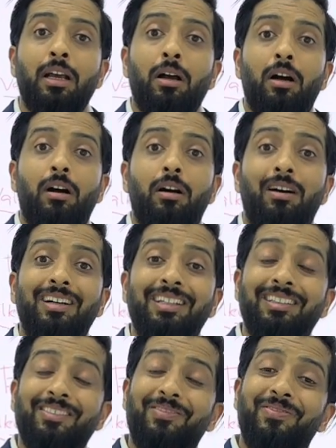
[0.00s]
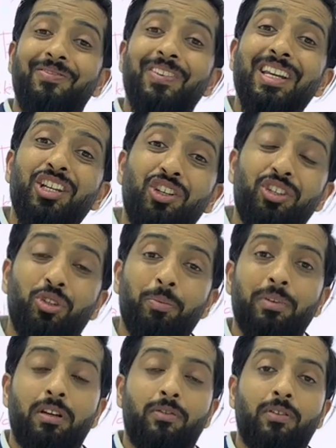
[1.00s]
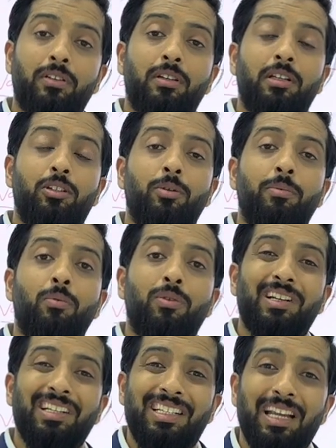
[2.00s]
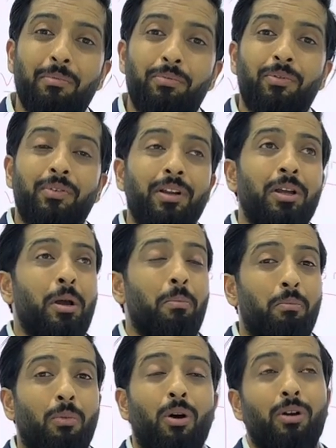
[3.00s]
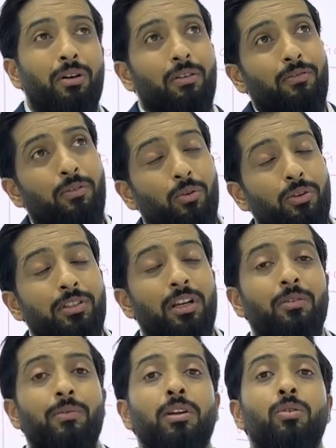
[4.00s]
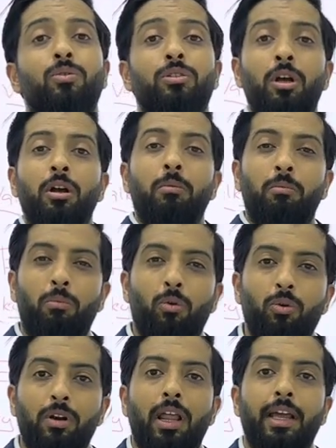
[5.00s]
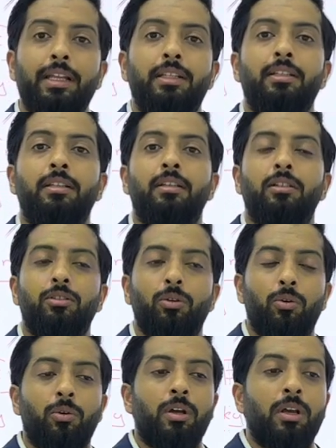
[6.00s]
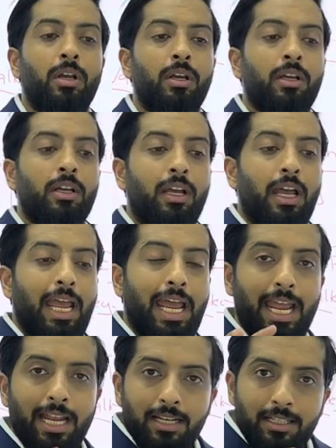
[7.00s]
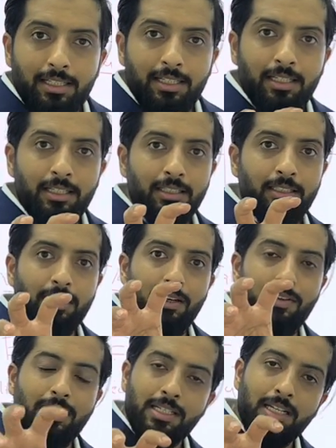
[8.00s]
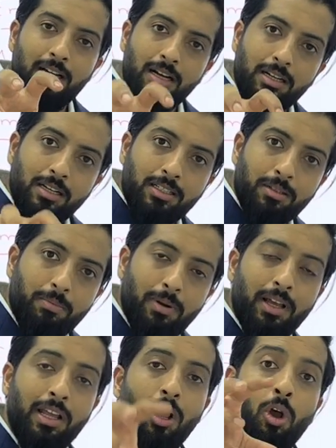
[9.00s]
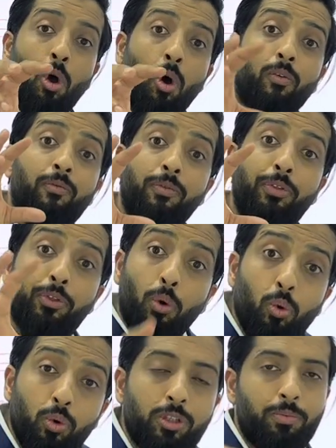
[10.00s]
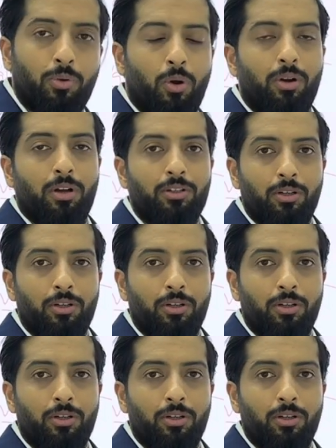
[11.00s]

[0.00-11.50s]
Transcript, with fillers: Uh, the finishes should be different. It should be more contemporary, modern, floor-to-ceiling windows, more lights. So hence, there is an undersupply of those products,